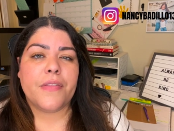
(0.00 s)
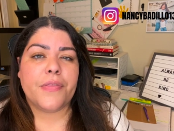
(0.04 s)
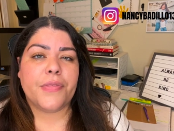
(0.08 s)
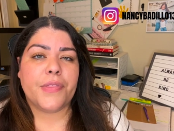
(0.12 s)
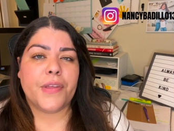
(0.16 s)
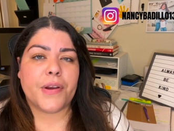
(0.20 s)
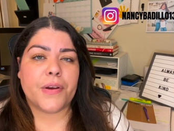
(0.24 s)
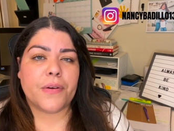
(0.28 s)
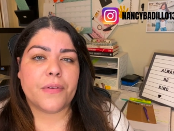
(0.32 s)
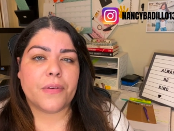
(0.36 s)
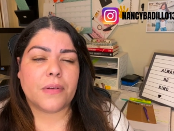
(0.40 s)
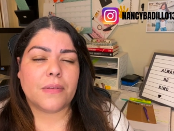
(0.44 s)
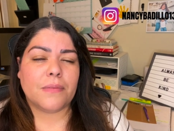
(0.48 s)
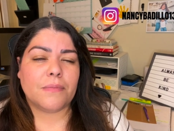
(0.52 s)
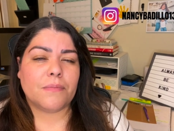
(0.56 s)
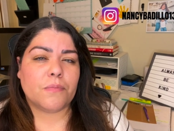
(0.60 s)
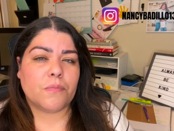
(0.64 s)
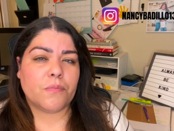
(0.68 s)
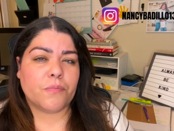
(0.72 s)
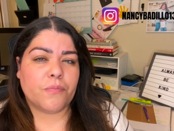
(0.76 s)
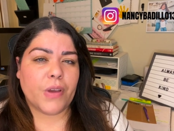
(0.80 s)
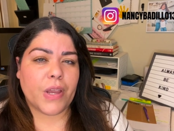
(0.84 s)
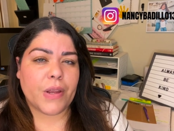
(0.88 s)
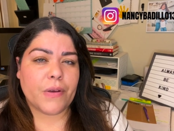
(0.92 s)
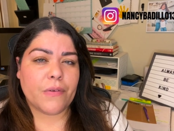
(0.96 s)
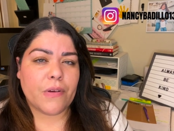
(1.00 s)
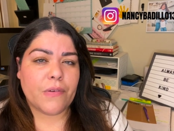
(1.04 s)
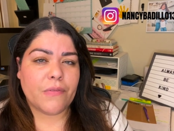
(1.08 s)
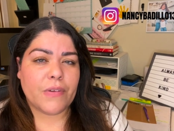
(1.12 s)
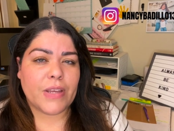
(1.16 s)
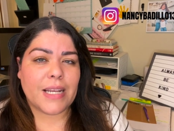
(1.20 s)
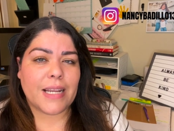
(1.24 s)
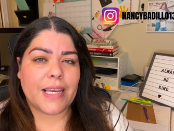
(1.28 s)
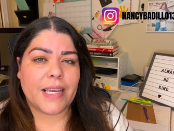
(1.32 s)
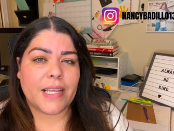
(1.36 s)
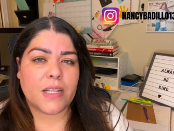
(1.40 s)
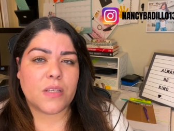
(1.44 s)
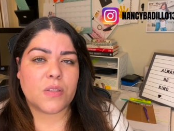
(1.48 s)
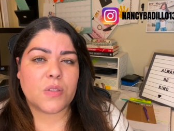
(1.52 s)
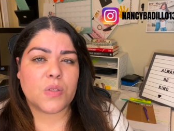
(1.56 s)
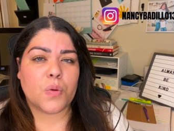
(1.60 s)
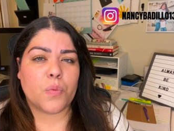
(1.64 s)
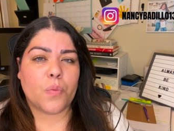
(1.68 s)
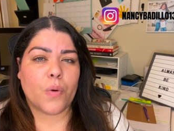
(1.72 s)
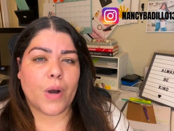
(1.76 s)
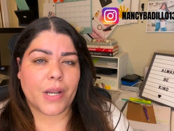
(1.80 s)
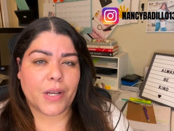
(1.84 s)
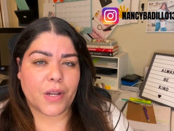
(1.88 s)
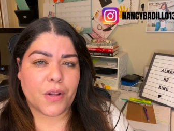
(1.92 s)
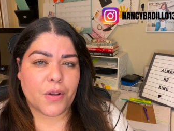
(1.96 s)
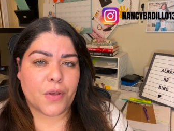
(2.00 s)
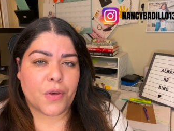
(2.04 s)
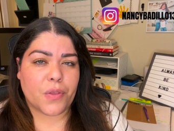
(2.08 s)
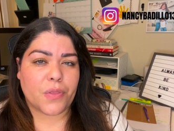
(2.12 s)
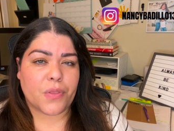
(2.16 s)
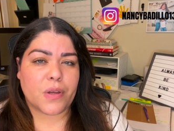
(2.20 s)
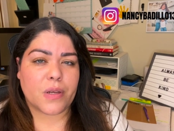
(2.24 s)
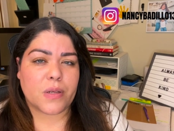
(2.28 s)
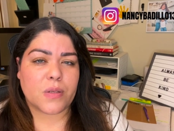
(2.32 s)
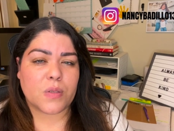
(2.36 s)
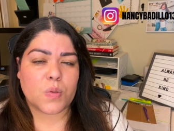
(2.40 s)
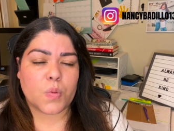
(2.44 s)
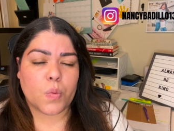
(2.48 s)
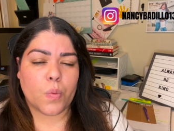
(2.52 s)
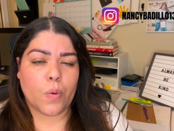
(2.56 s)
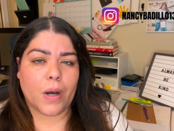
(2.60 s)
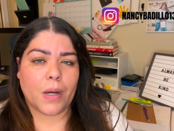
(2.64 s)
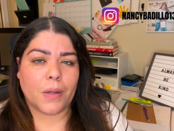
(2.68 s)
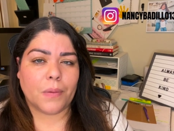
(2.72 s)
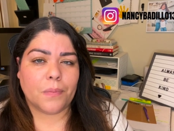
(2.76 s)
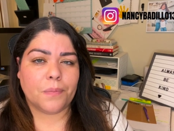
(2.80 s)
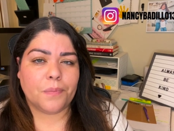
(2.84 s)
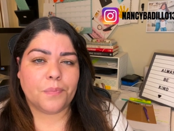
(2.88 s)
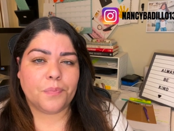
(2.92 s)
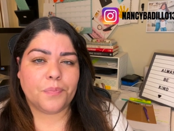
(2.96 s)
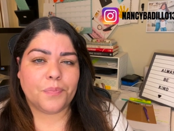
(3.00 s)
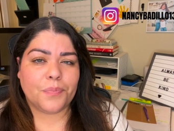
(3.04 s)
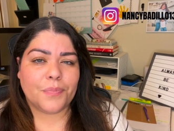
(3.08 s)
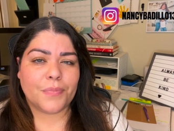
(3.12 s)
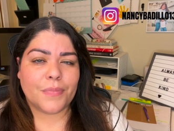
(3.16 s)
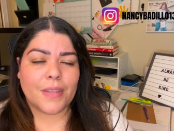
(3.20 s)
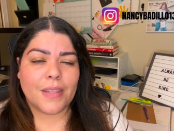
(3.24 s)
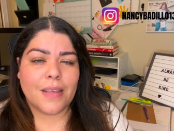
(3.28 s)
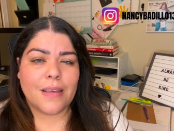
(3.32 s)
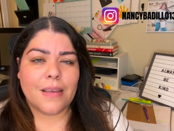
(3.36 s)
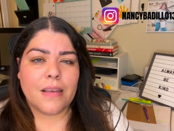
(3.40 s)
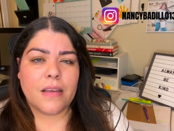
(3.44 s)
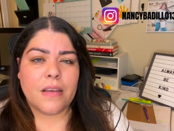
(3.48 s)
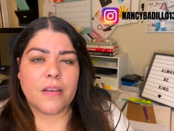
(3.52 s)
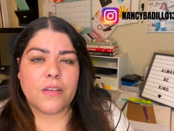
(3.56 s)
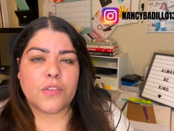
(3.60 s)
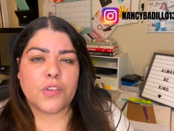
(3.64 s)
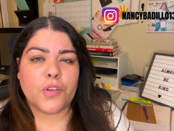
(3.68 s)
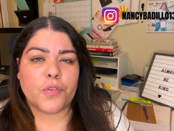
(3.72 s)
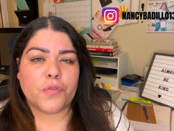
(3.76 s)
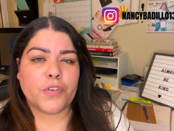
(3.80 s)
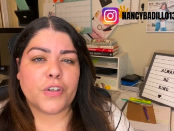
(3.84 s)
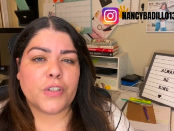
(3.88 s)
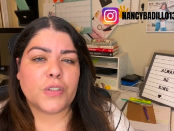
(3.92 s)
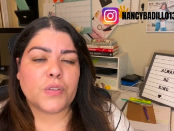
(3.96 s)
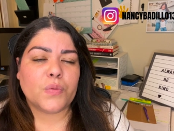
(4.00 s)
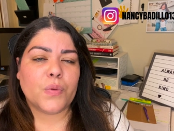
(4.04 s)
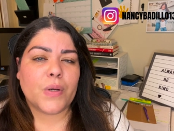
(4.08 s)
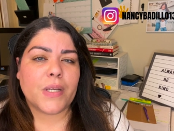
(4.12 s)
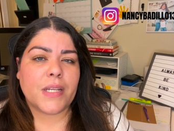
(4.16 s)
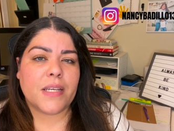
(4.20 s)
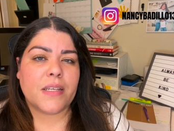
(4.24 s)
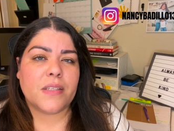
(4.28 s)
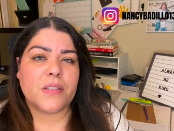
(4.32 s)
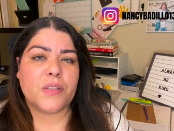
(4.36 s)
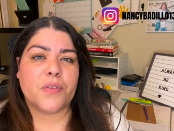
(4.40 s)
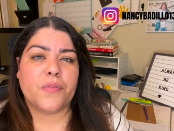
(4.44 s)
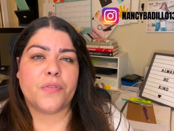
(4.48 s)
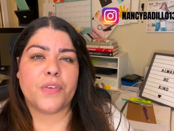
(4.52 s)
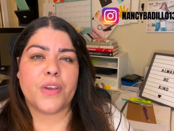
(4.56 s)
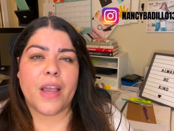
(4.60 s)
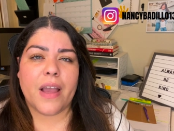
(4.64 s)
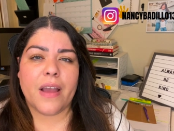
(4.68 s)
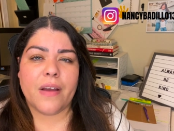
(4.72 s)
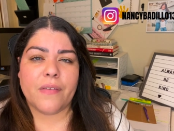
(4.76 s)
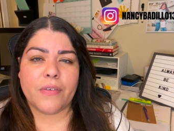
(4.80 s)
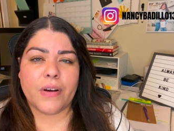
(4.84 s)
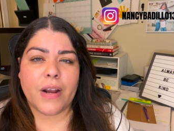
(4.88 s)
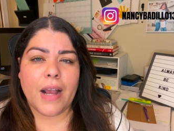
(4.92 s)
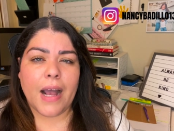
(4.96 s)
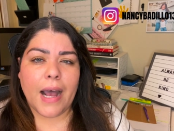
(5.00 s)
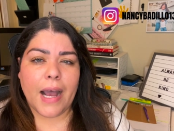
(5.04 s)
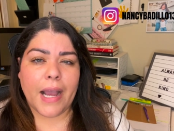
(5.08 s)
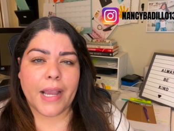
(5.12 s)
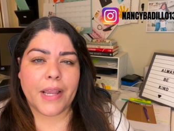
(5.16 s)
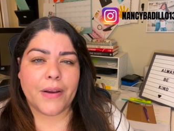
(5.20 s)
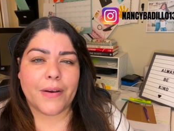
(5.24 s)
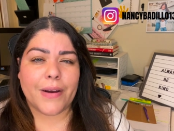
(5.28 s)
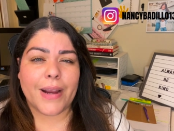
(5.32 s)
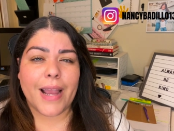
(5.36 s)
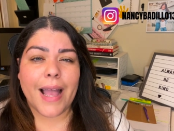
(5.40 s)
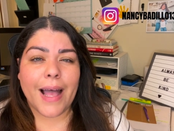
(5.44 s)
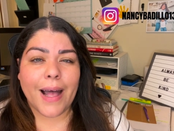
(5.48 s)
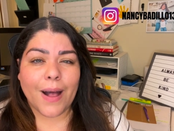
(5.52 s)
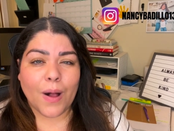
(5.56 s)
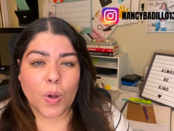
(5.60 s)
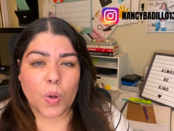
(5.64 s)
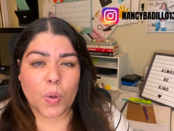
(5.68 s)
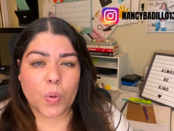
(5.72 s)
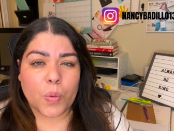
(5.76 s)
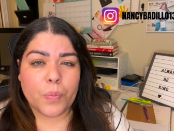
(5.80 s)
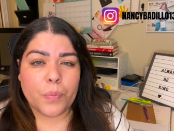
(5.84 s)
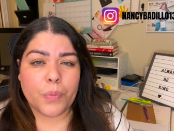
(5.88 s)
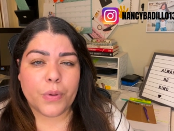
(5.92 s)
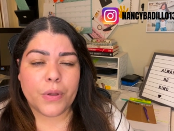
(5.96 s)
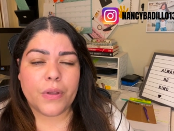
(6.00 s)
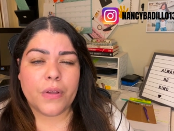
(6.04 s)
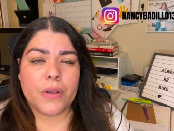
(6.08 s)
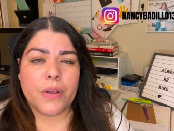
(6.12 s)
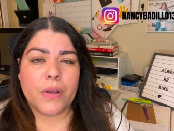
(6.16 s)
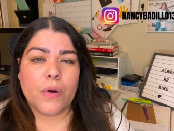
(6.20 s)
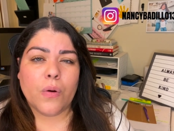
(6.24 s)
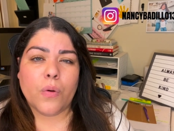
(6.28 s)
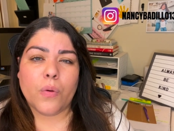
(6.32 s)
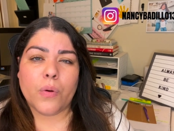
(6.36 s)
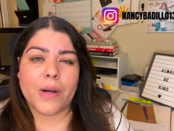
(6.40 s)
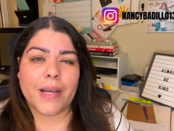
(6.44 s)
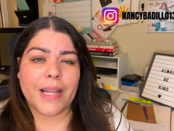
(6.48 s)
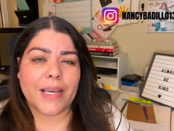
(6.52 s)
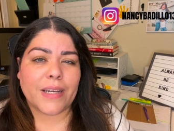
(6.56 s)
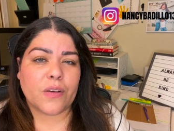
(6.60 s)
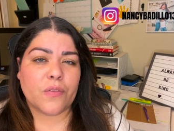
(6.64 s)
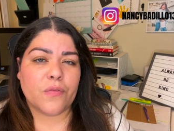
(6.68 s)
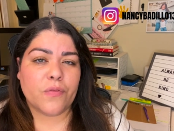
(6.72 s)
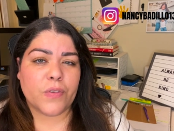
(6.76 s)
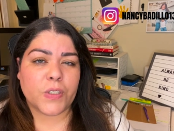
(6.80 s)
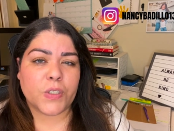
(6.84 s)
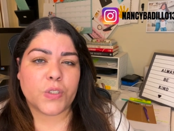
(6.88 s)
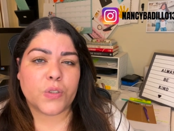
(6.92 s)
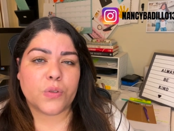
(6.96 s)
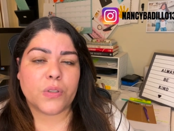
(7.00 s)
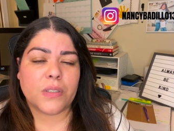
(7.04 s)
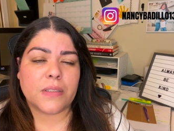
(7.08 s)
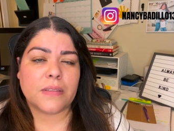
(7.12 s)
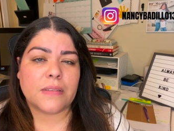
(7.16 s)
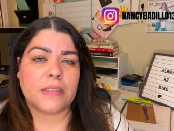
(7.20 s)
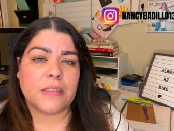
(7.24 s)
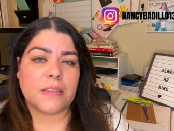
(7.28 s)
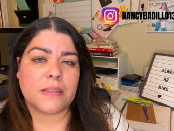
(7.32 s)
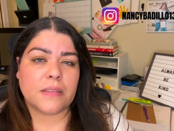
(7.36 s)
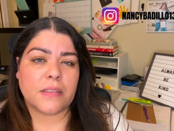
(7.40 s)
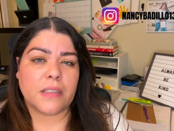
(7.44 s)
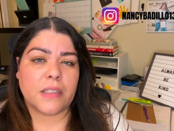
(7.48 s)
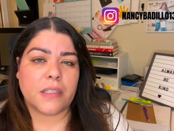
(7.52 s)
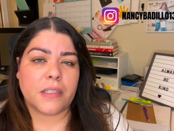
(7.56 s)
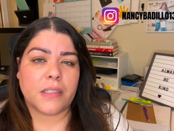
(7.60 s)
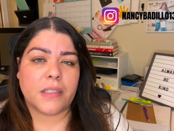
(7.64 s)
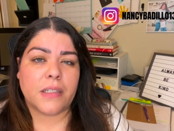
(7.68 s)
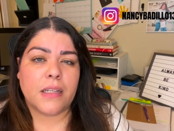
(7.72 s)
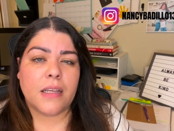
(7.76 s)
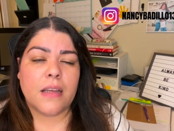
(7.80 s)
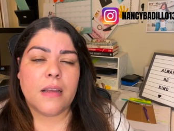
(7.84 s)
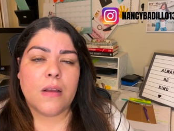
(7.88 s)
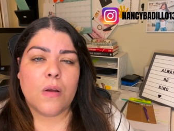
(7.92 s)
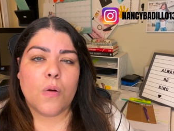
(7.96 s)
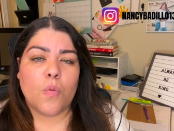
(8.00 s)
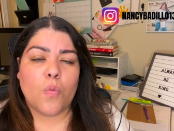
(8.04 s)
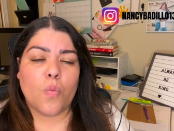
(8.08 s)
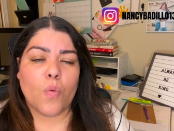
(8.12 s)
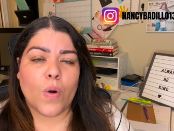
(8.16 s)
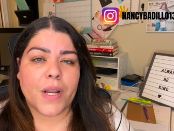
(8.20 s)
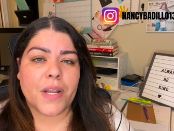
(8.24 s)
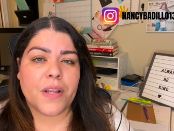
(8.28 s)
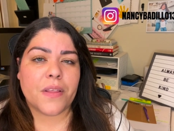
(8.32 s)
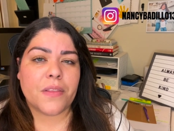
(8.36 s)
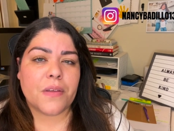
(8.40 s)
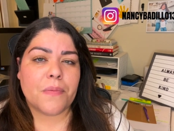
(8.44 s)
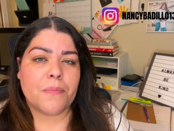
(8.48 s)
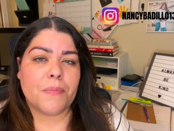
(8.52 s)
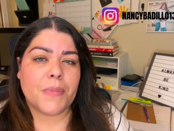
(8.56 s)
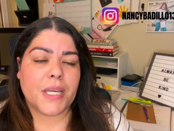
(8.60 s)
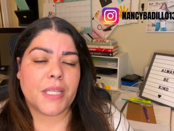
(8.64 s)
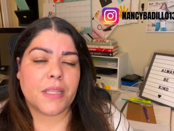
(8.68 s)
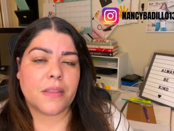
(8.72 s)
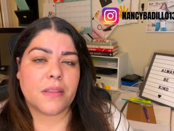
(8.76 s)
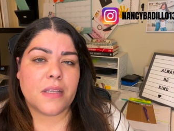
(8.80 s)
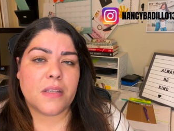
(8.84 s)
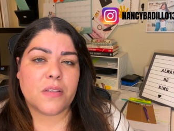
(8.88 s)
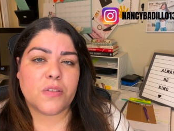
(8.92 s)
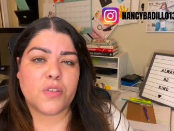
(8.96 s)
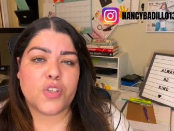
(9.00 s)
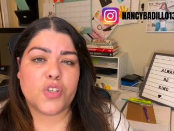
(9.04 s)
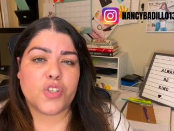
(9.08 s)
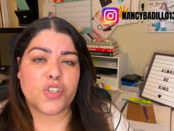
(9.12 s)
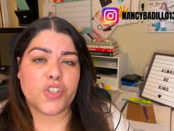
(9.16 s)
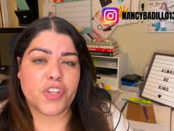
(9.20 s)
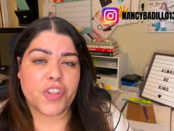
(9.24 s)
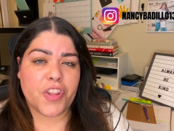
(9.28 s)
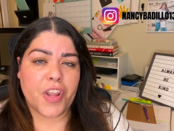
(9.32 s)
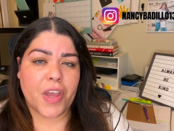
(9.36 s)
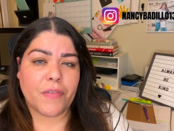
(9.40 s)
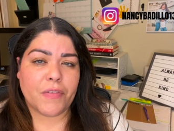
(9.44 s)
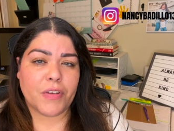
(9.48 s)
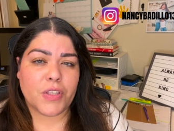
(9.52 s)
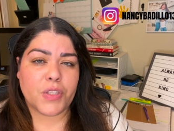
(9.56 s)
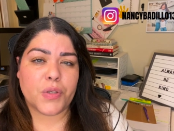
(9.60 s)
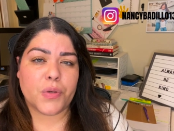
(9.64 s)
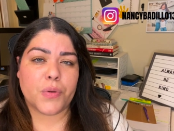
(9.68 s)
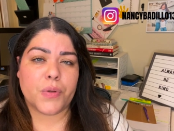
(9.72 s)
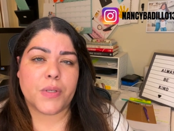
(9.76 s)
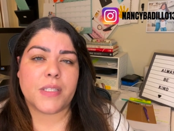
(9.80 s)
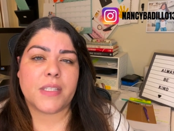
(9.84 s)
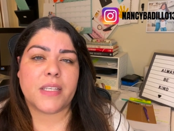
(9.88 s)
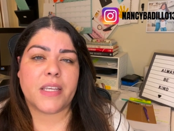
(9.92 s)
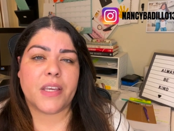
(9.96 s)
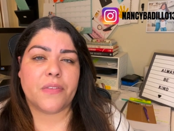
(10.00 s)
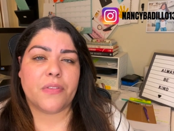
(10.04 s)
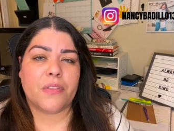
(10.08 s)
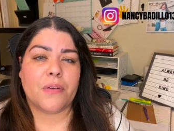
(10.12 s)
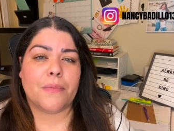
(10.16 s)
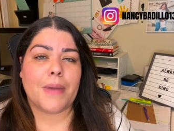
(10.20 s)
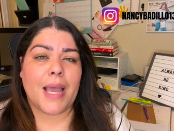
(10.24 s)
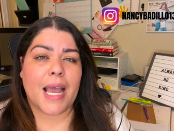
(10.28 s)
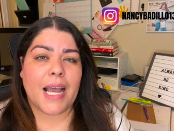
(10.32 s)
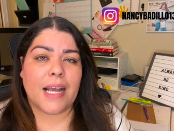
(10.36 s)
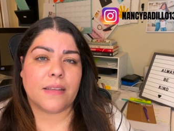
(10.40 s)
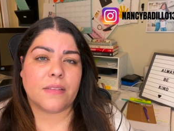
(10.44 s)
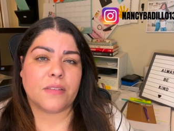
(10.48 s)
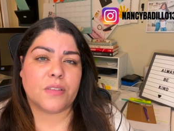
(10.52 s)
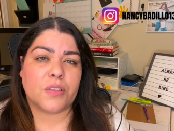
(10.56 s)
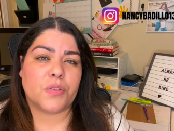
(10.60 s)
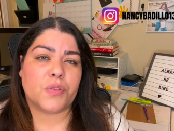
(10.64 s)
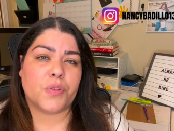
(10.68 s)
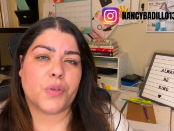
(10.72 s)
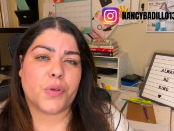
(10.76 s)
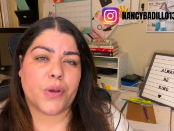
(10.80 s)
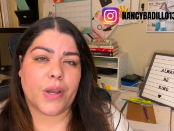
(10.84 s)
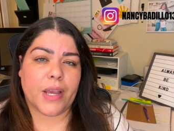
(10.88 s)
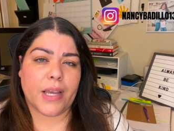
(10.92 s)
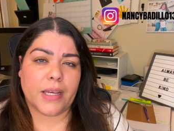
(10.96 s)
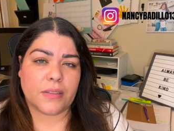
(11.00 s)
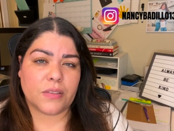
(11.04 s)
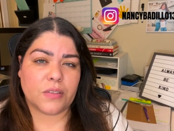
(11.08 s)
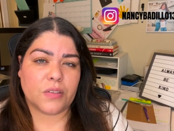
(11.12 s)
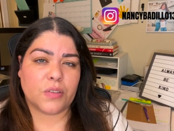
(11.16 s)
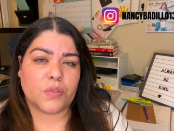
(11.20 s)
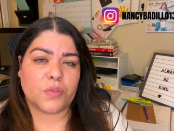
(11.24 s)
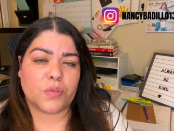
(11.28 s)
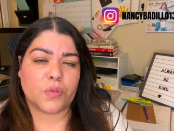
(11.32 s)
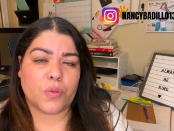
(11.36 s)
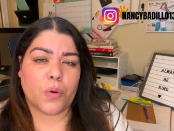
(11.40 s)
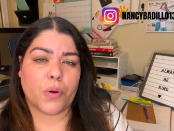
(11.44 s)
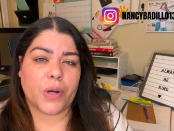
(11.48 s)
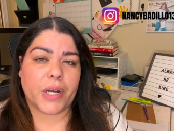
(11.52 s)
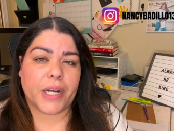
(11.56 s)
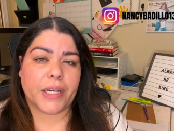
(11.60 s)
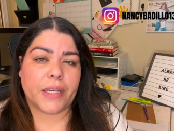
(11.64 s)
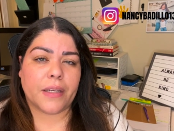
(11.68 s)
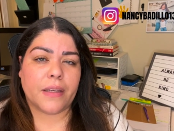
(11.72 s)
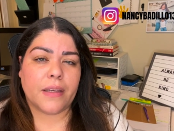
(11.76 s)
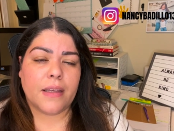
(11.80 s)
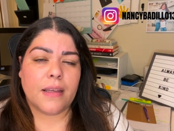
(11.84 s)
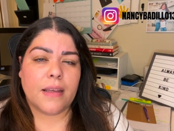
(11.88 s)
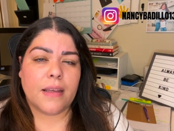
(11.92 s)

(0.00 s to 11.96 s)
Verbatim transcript: They're very related to one another as well. The first one is if you ever hire help or like a virtual assistant, one of the main things you should never do is give them access to your Etsy store.